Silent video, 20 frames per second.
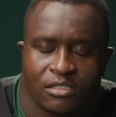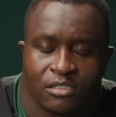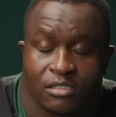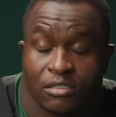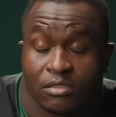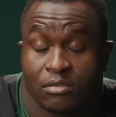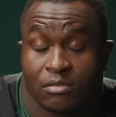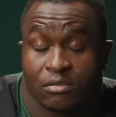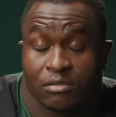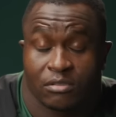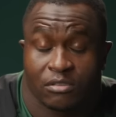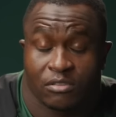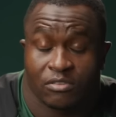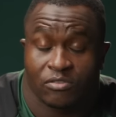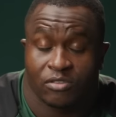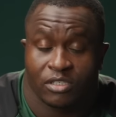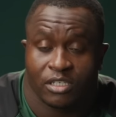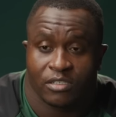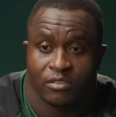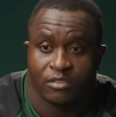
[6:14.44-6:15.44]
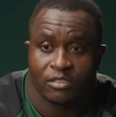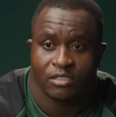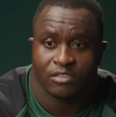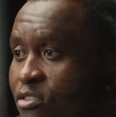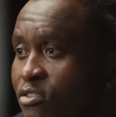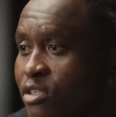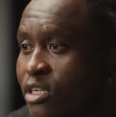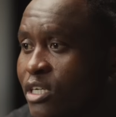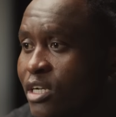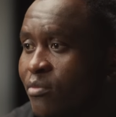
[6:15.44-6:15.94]
what what
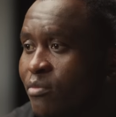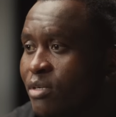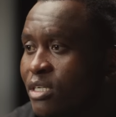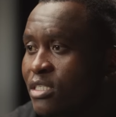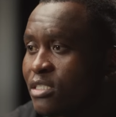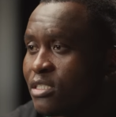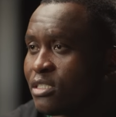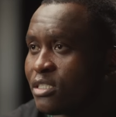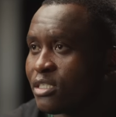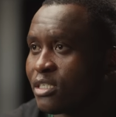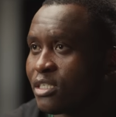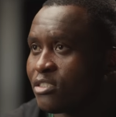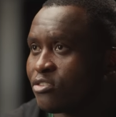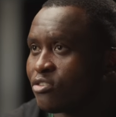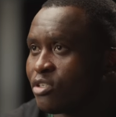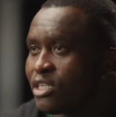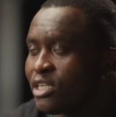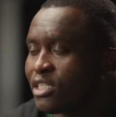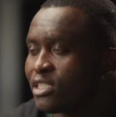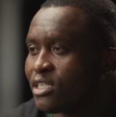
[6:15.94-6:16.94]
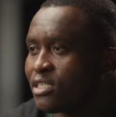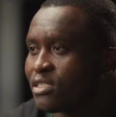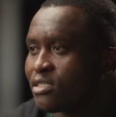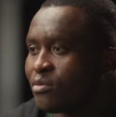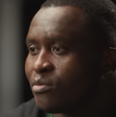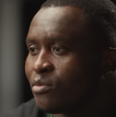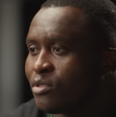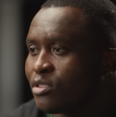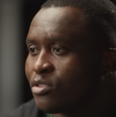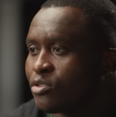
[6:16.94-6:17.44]
what South Africans
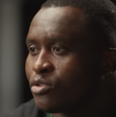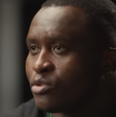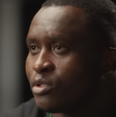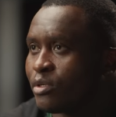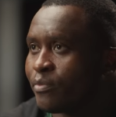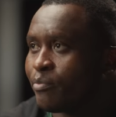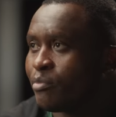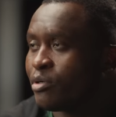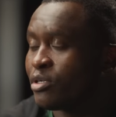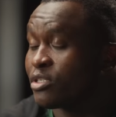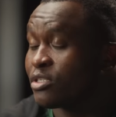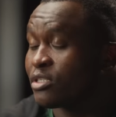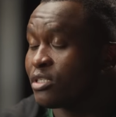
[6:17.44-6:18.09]
fully deserved, which